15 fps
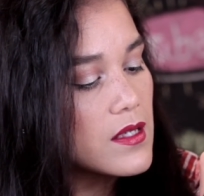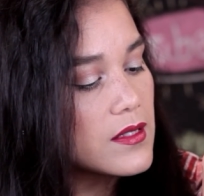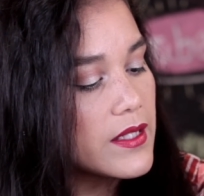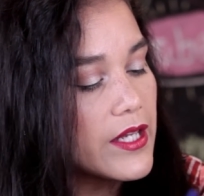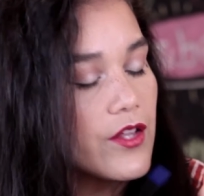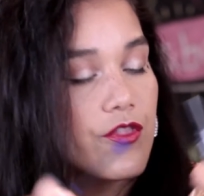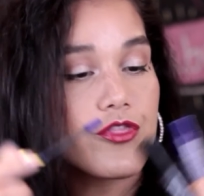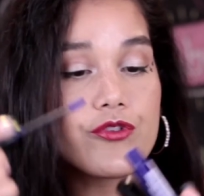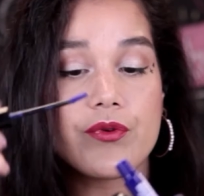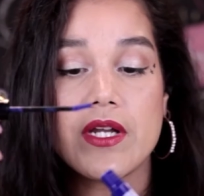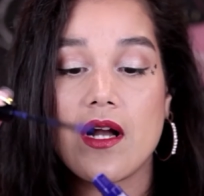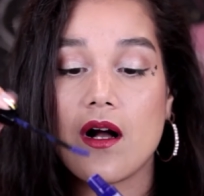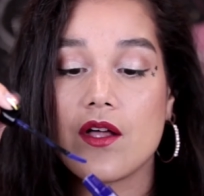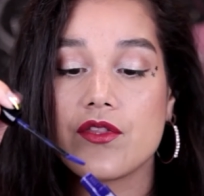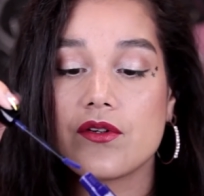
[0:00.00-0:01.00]
like
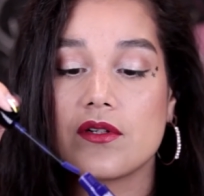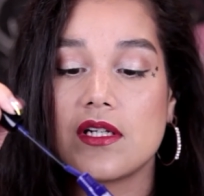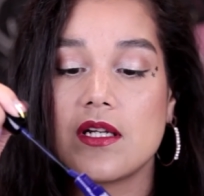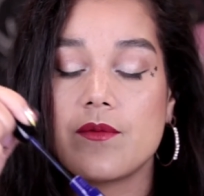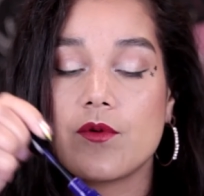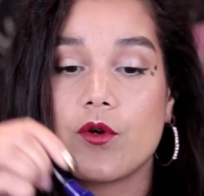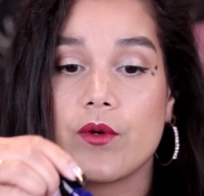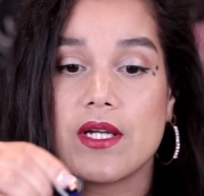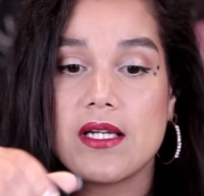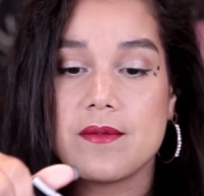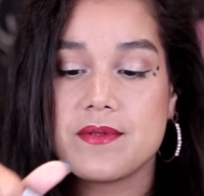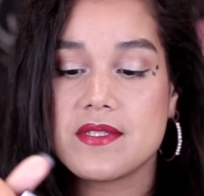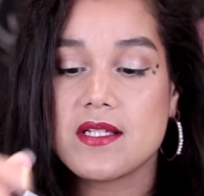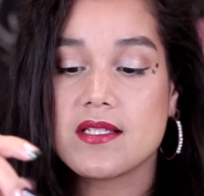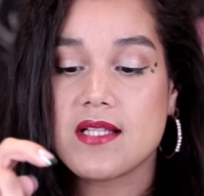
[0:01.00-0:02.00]
3 other liquid
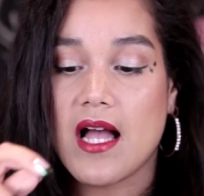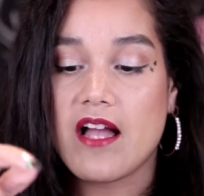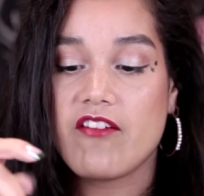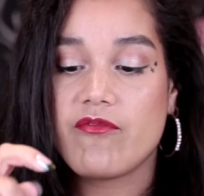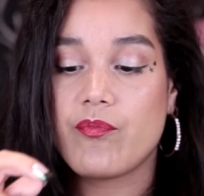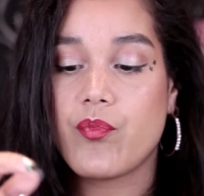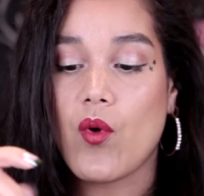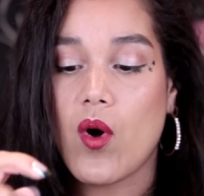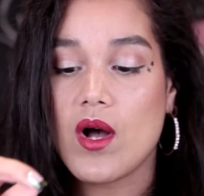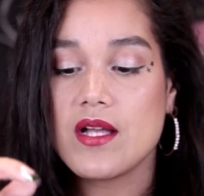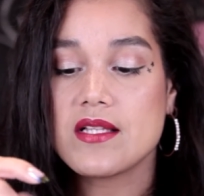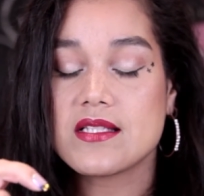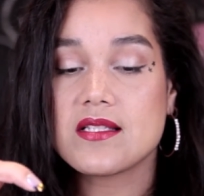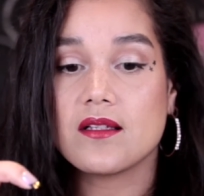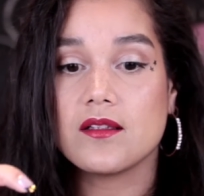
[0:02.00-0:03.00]
lipsticks I have
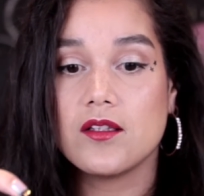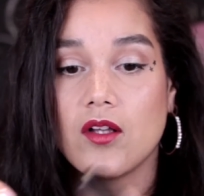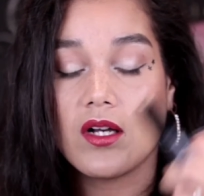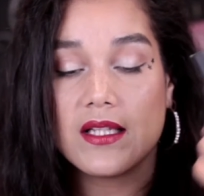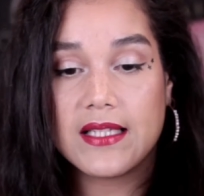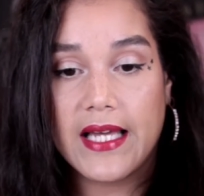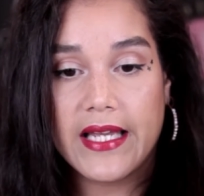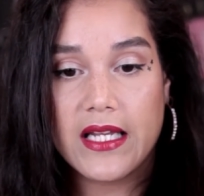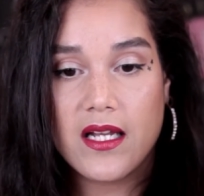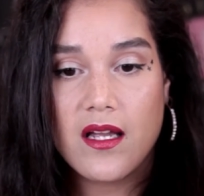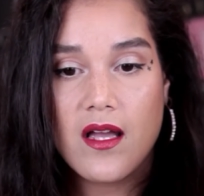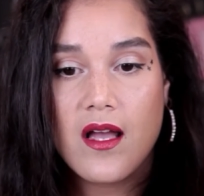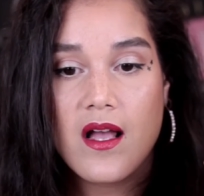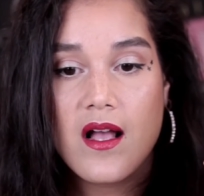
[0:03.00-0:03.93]
bought to look like.